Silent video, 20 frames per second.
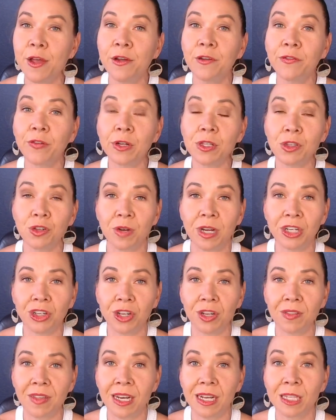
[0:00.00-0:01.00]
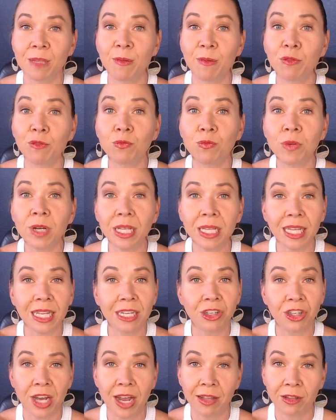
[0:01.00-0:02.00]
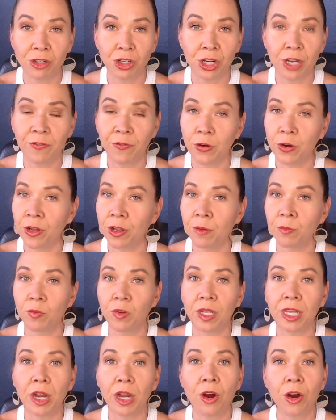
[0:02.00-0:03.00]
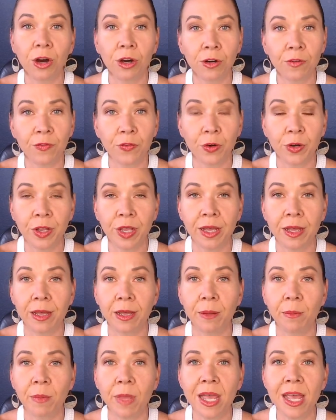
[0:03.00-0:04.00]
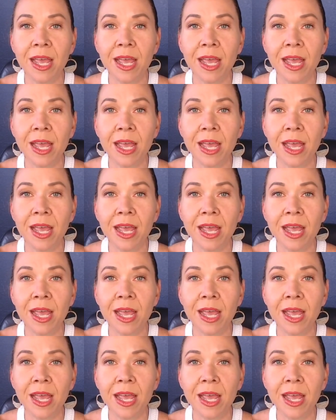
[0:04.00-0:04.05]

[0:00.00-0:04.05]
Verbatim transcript: frustration that it's been really challenging for him, really hard for him,